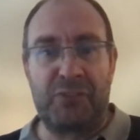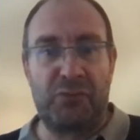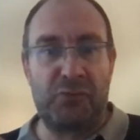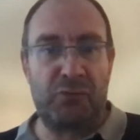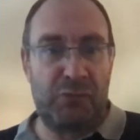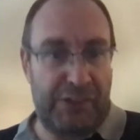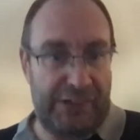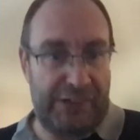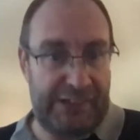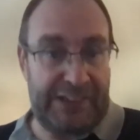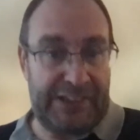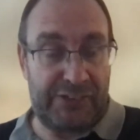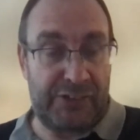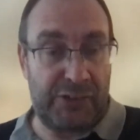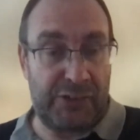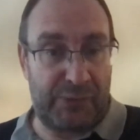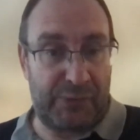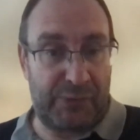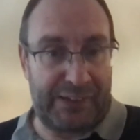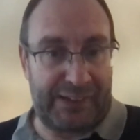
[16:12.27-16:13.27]
really
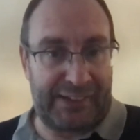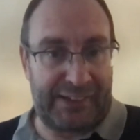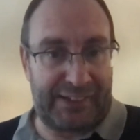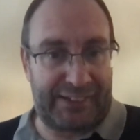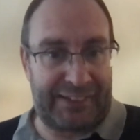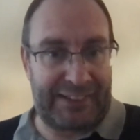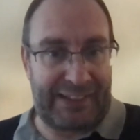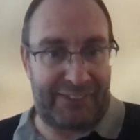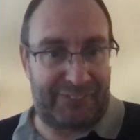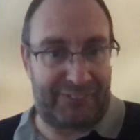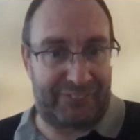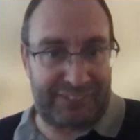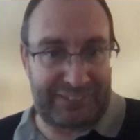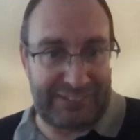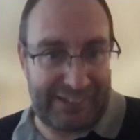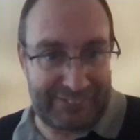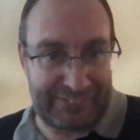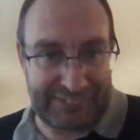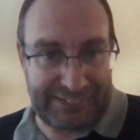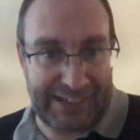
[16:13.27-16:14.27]
doing cloud
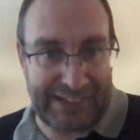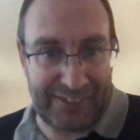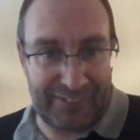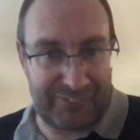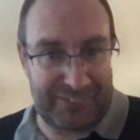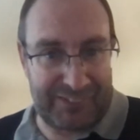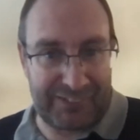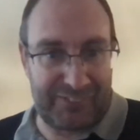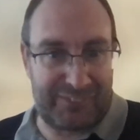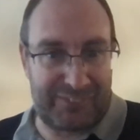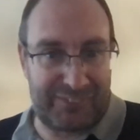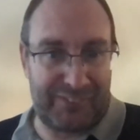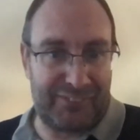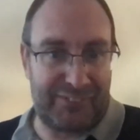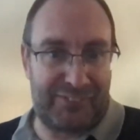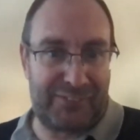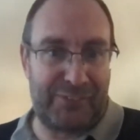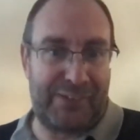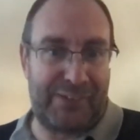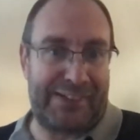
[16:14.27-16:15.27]
accounting
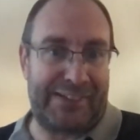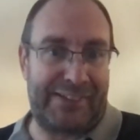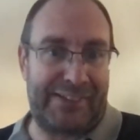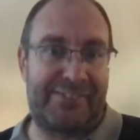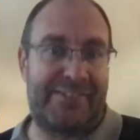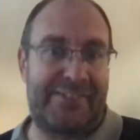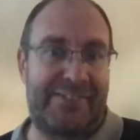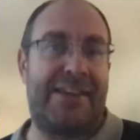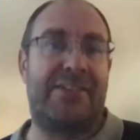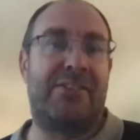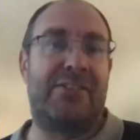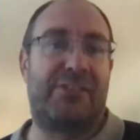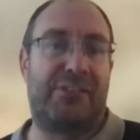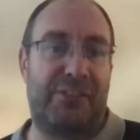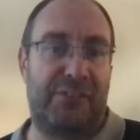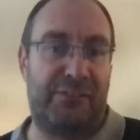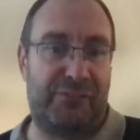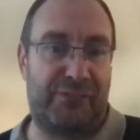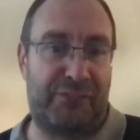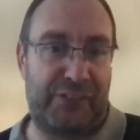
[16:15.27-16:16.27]
to any sense
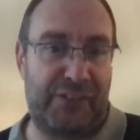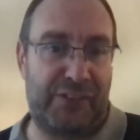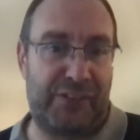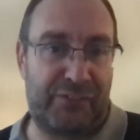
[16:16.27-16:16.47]
of